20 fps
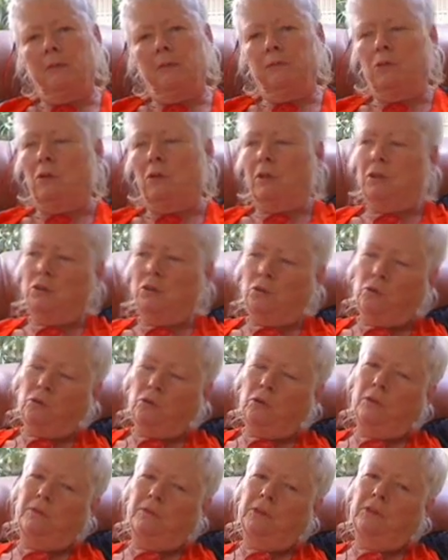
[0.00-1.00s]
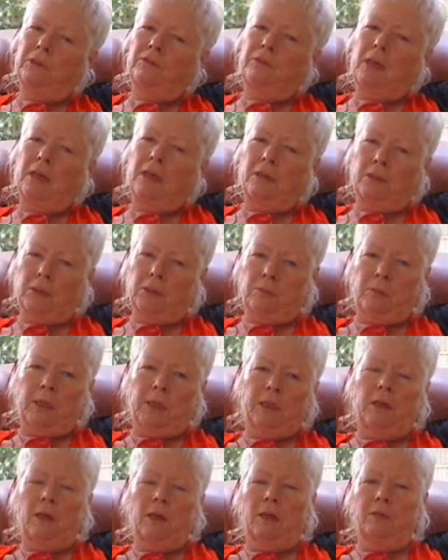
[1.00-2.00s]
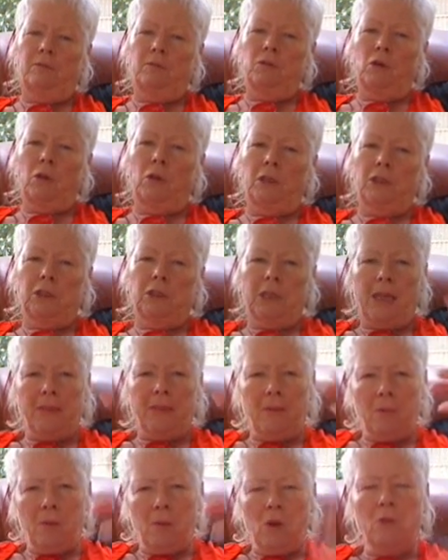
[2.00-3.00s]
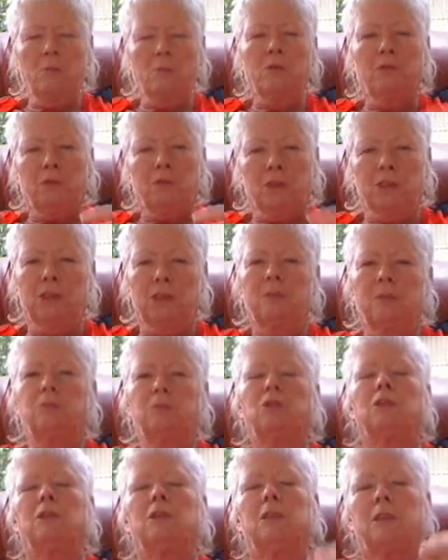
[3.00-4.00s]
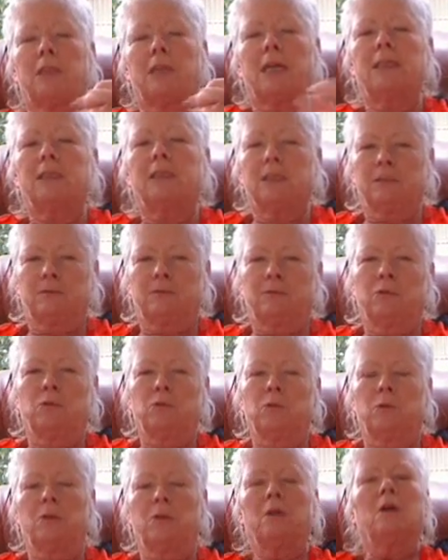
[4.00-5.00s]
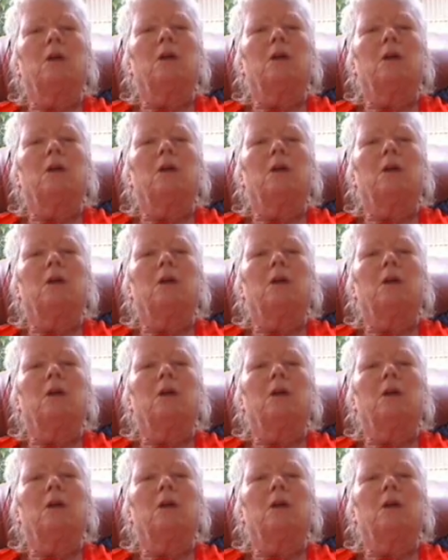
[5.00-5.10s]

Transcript: of knowledge, all of its father's bloodline of knowledge, and at the moment of conception it takes it forward.